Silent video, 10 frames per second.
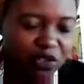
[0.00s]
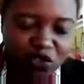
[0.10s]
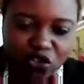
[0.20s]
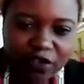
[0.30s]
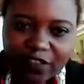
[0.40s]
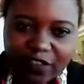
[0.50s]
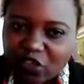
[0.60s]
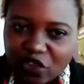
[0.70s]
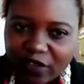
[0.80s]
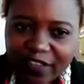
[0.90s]

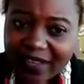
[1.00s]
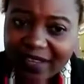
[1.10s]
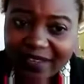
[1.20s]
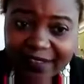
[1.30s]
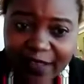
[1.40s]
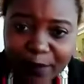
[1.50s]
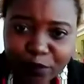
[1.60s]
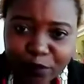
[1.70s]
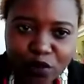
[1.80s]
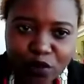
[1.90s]
just like an
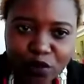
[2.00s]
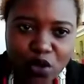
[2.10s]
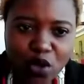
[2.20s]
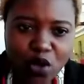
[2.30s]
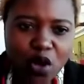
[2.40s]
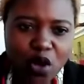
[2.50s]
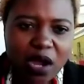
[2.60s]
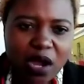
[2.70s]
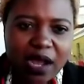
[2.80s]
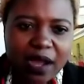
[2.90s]
example.
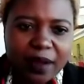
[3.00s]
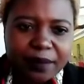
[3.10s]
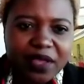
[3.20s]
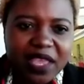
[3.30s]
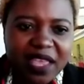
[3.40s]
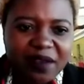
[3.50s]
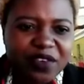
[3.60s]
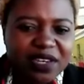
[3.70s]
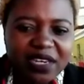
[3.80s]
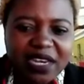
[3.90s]

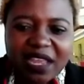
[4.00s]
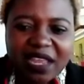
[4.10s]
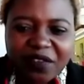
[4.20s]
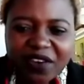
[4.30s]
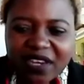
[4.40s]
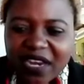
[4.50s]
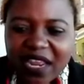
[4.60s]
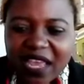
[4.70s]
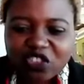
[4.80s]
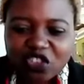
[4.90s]
Even
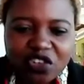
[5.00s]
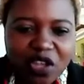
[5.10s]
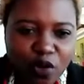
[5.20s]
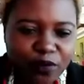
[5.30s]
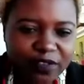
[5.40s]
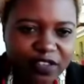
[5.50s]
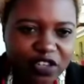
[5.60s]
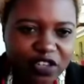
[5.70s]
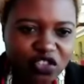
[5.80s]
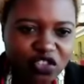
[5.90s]
a general
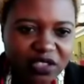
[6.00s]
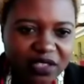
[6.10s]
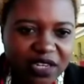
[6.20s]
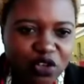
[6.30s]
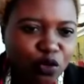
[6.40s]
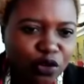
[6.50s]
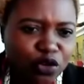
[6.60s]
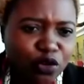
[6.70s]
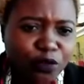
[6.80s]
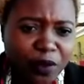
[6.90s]
conversation in
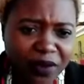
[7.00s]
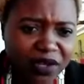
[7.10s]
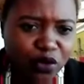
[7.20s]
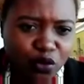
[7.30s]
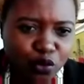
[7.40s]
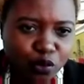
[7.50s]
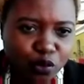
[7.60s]
your family group,